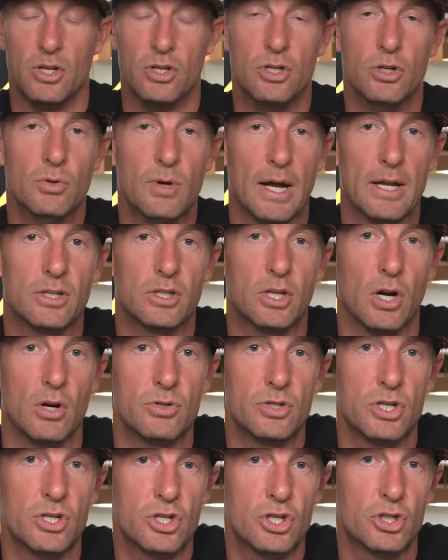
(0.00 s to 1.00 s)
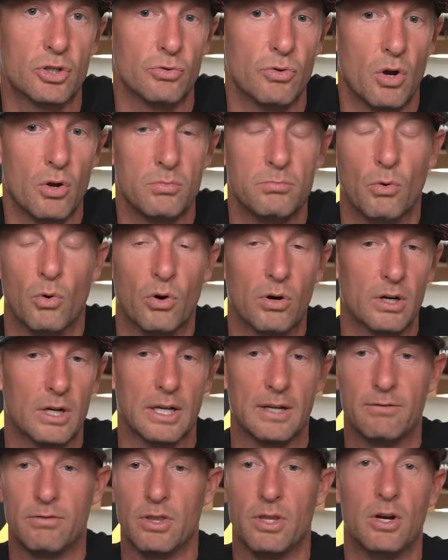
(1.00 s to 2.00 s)
New head coach in Sherrone Moore,
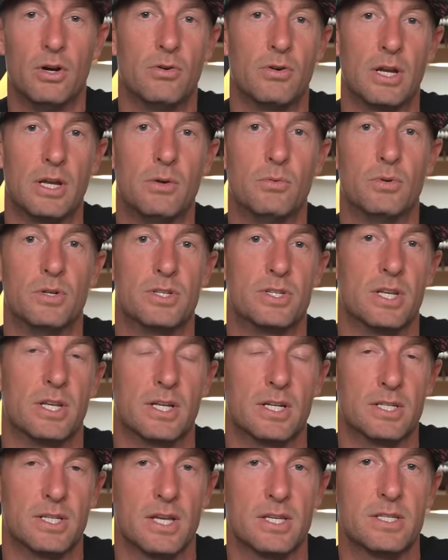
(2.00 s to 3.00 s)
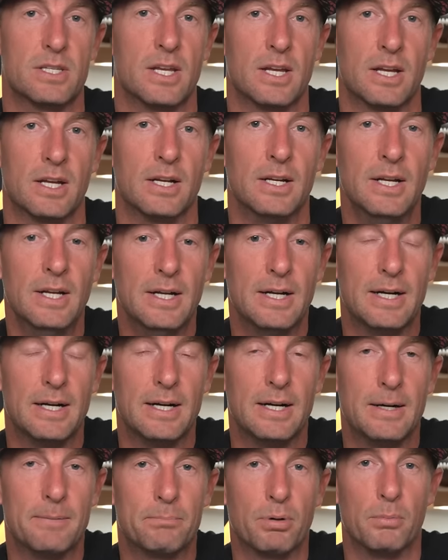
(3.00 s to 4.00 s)
even though he was an existing
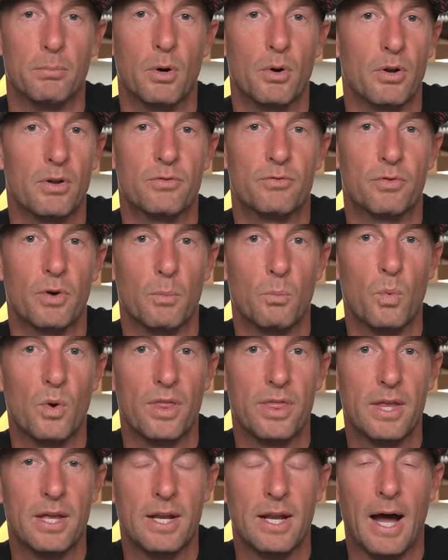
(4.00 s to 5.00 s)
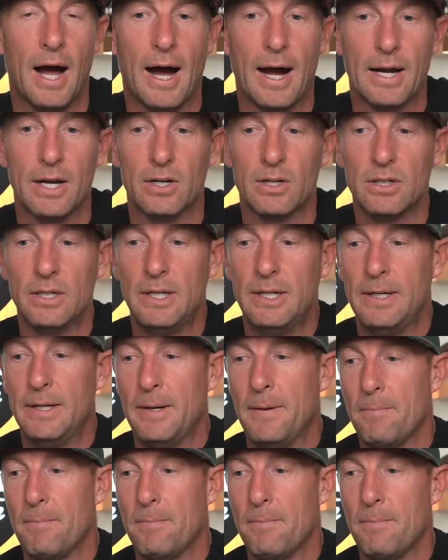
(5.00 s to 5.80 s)
uh, promoted from within hire.